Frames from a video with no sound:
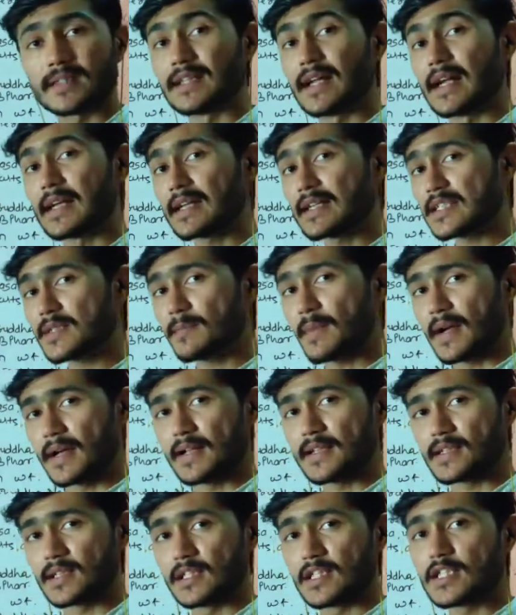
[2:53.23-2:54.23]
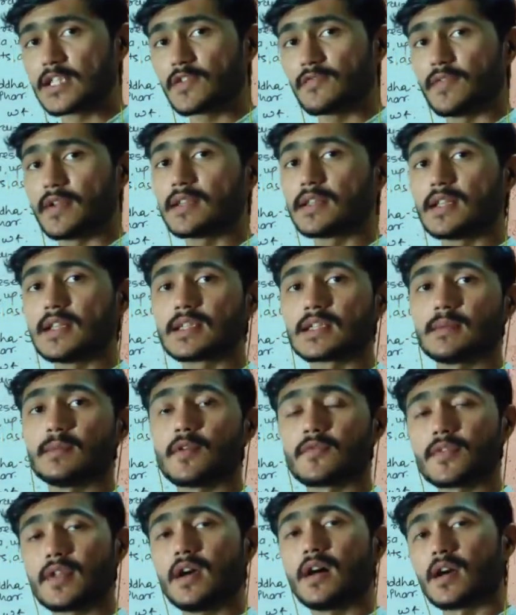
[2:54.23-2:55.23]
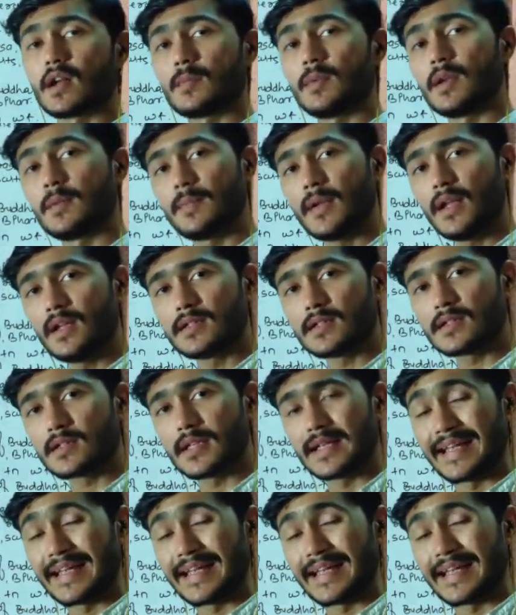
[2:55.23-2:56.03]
that is medicines, with some of the herbal plants.